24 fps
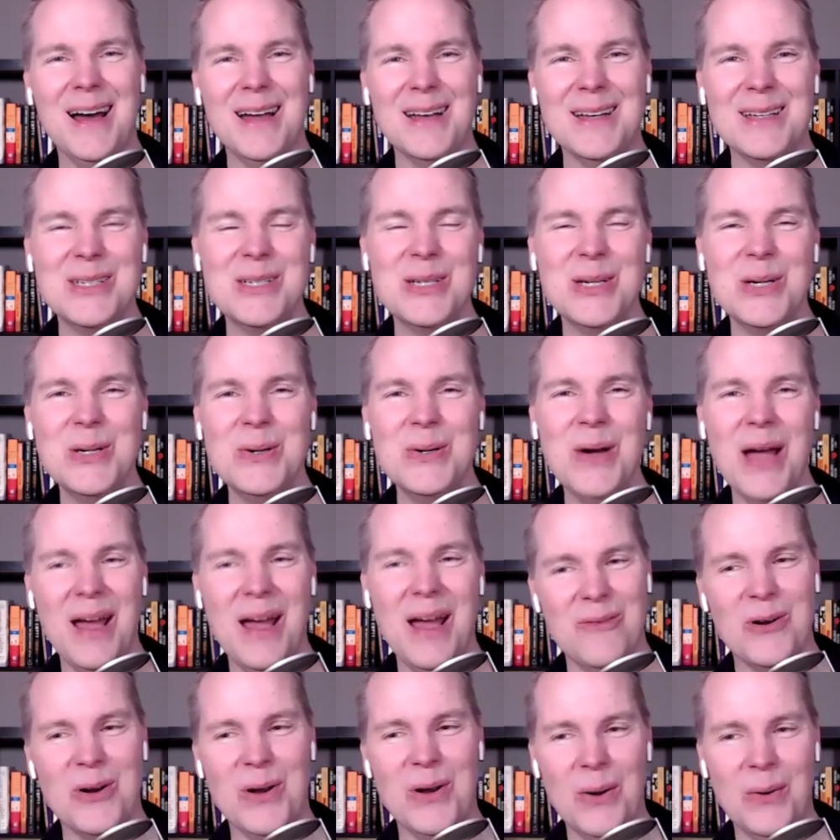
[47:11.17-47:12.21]
to
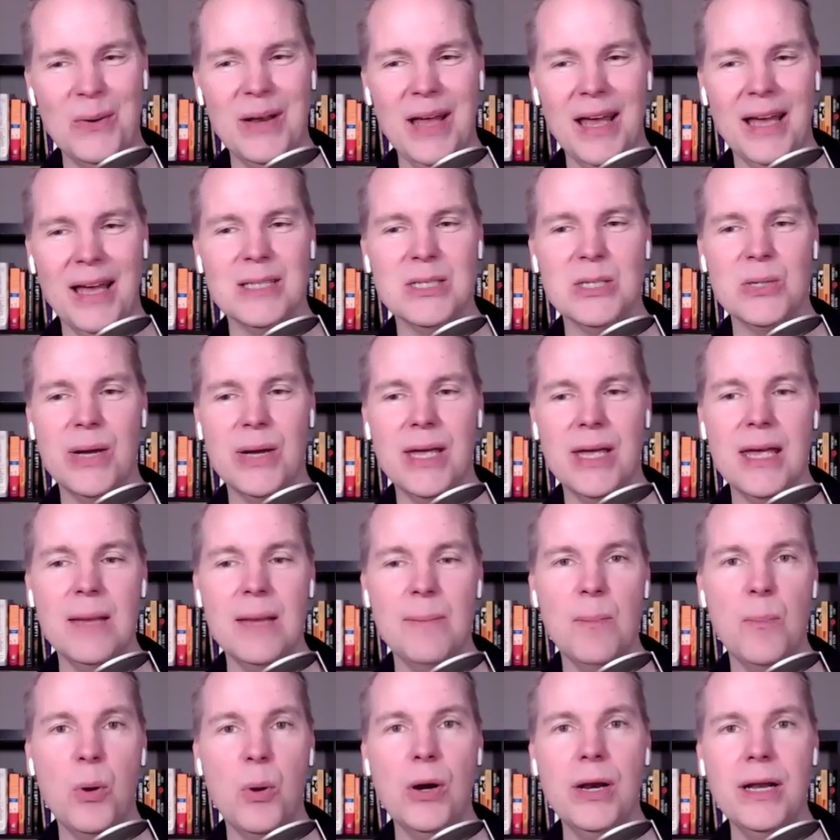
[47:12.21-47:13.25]
Evernote. And so
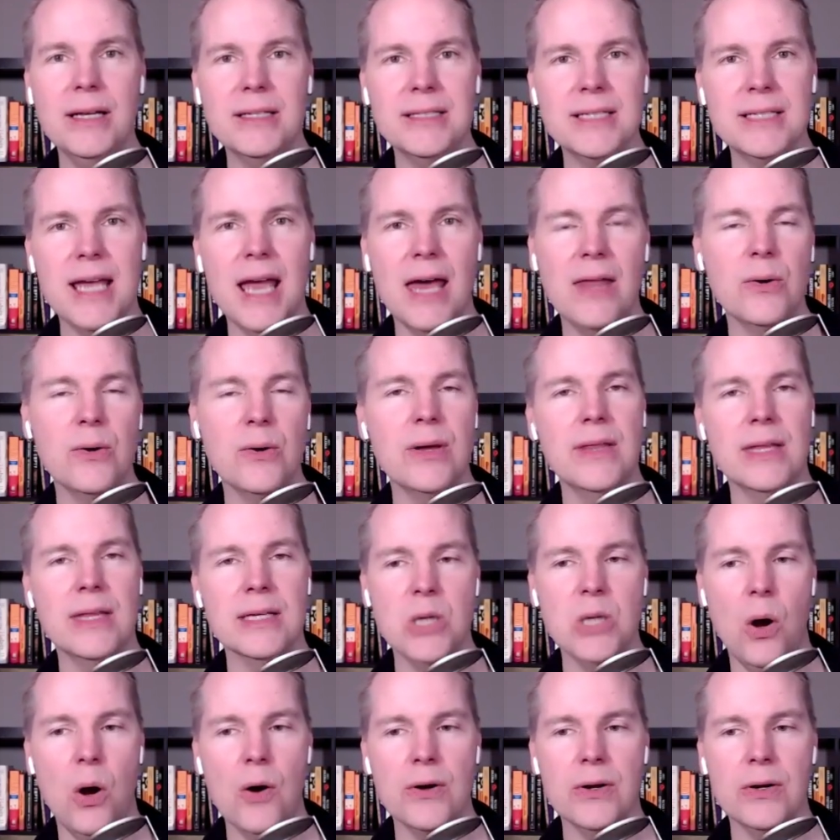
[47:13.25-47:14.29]
he put it together in
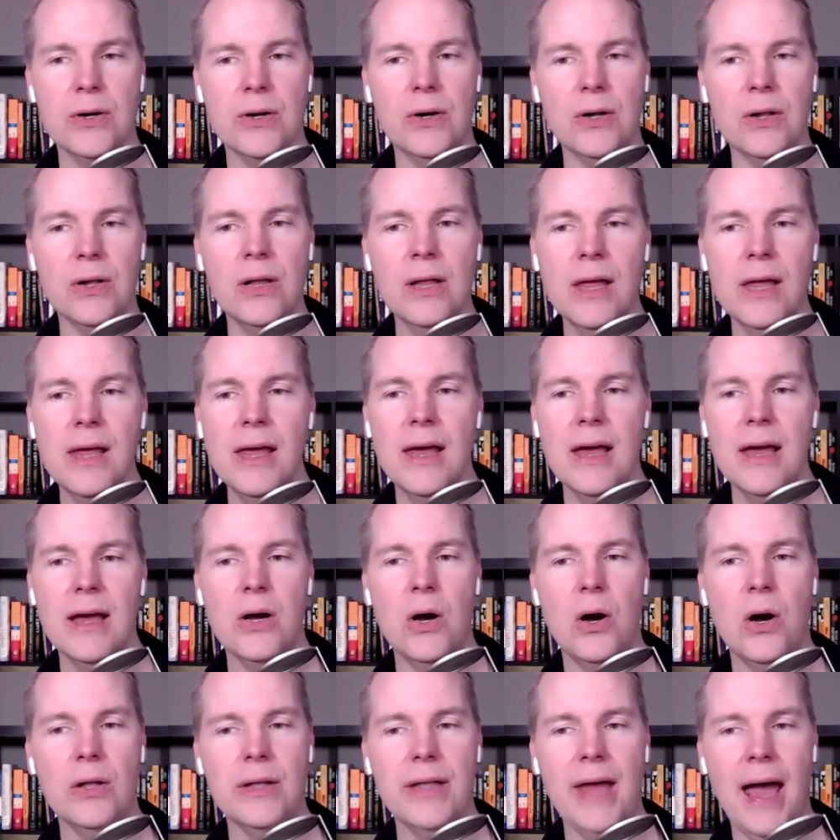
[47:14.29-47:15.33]
this article
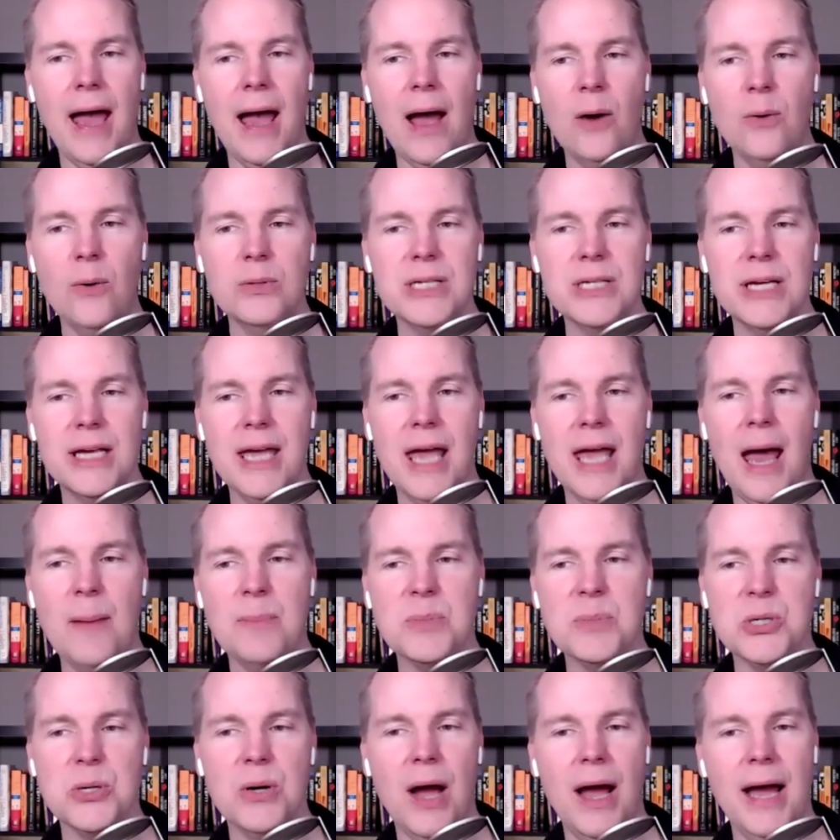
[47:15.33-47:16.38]
called How to
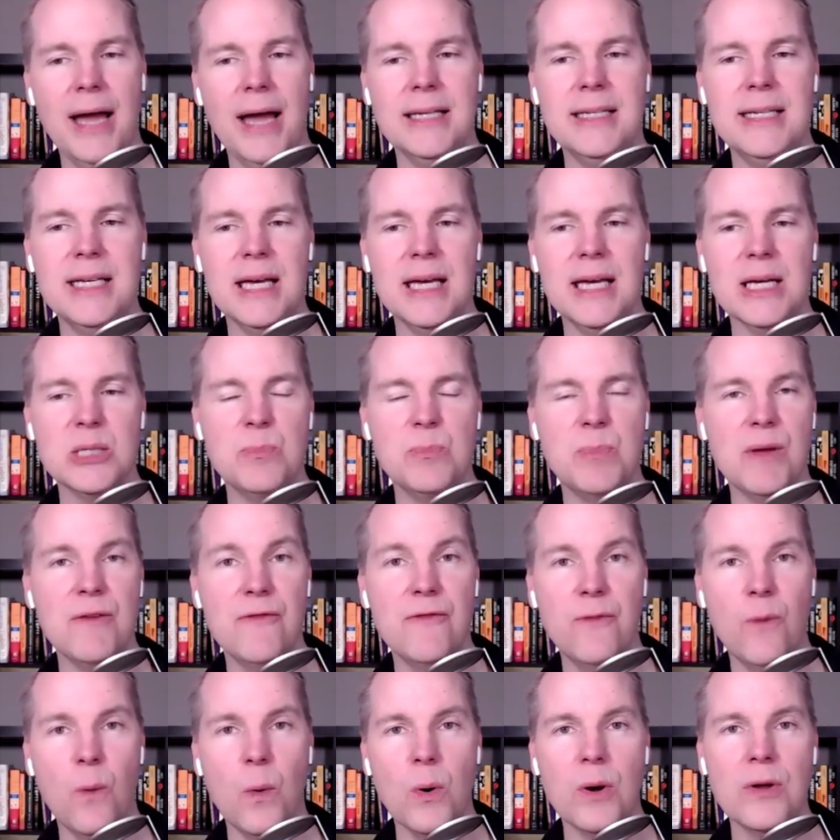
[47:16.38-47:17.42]
Capture Ideas
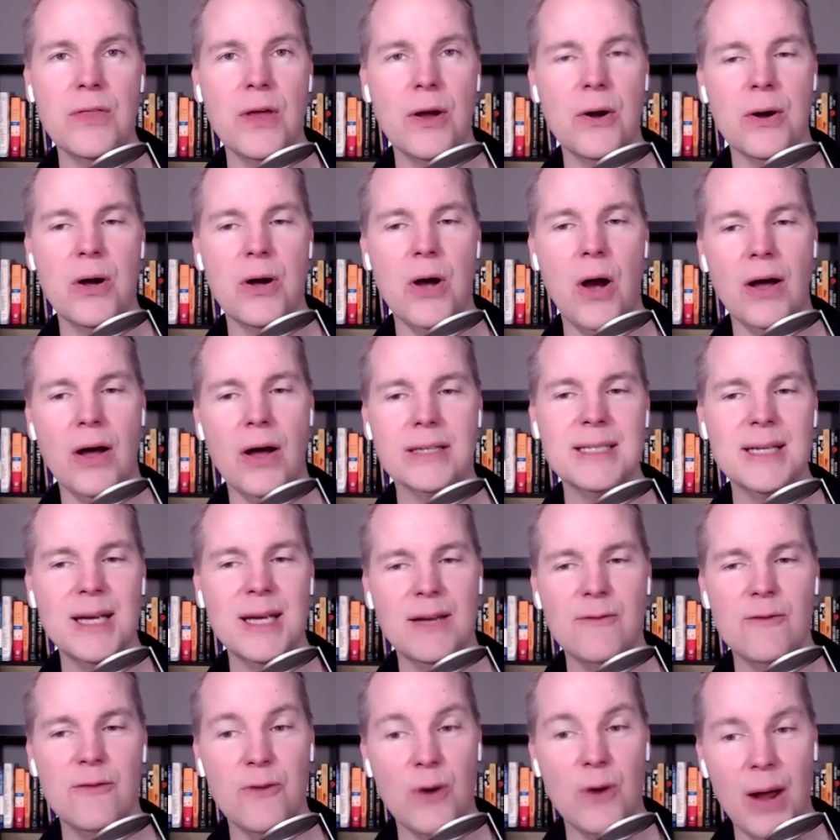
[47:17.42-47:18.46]
Before They're Gone to
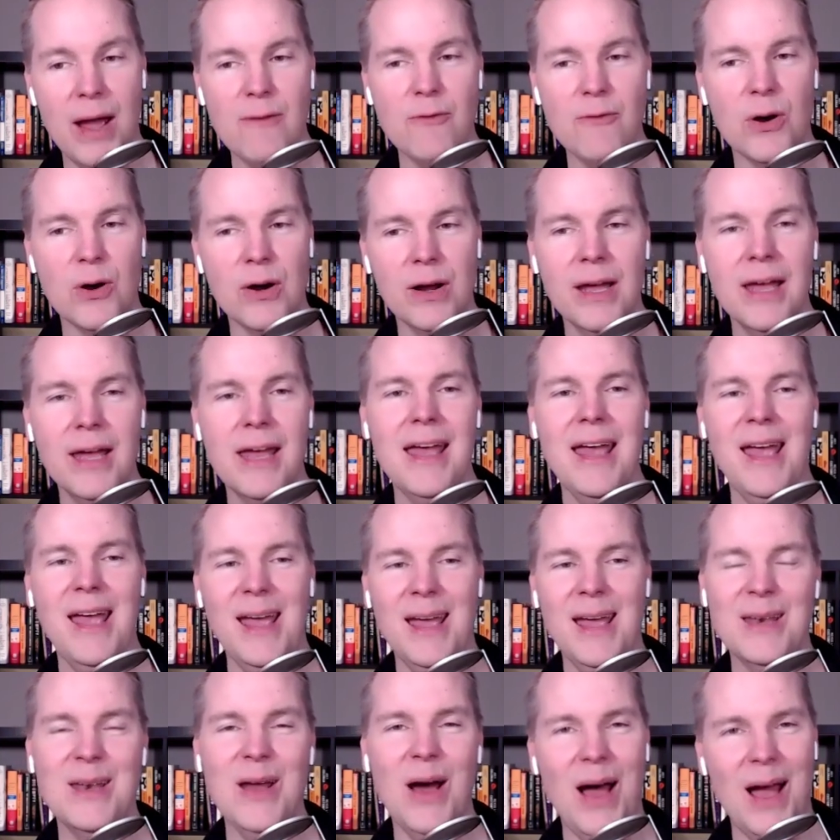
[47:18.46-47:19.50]
Forever
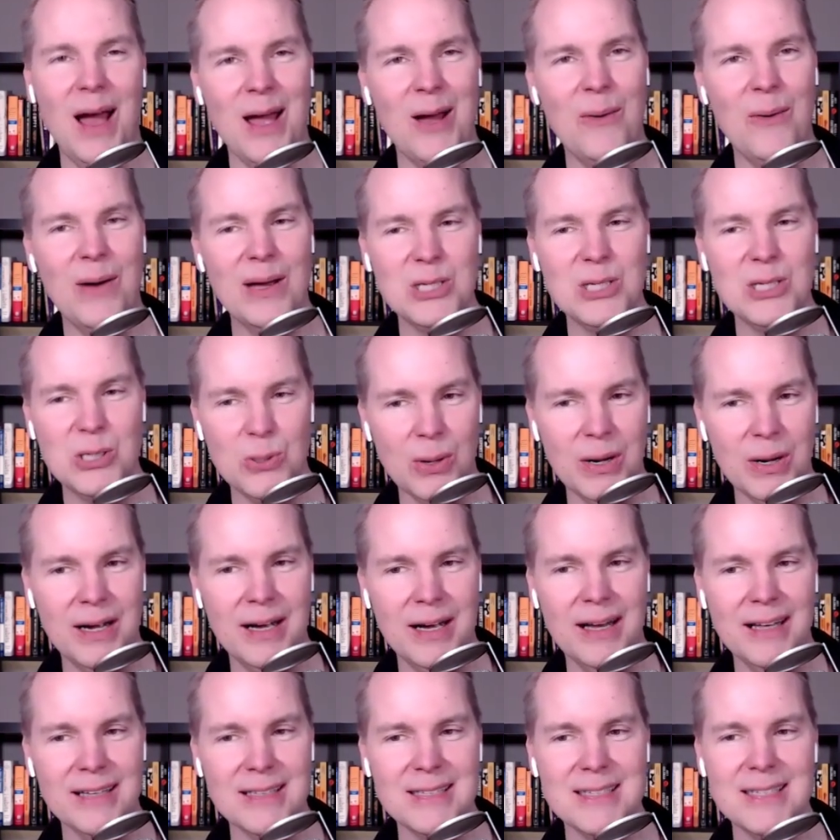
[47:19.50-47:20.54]
in iOS
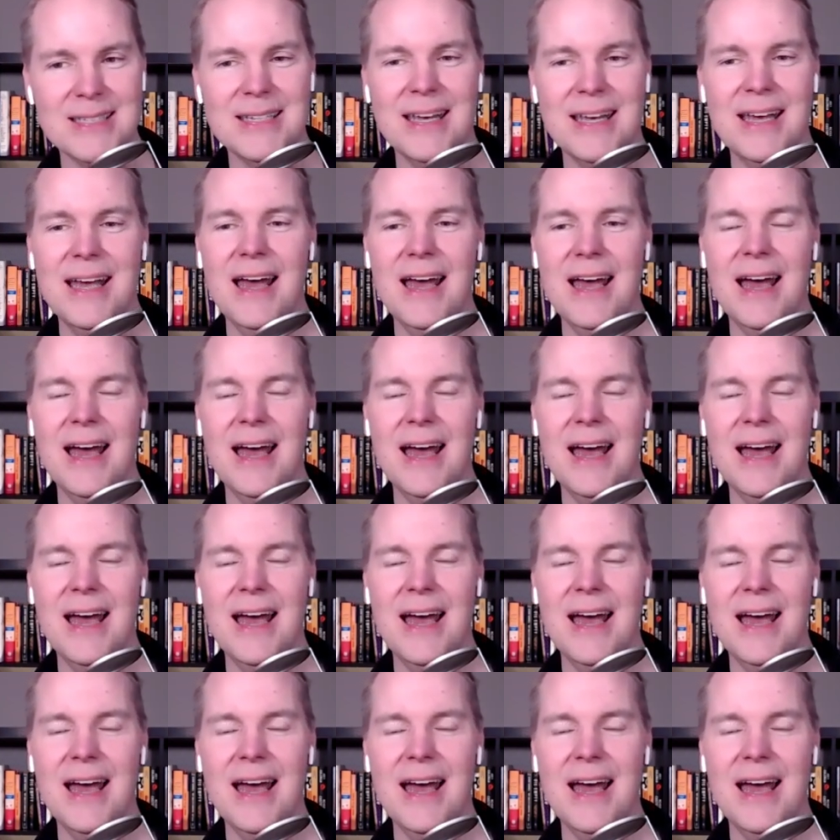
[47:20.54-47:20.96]
Shortcuts.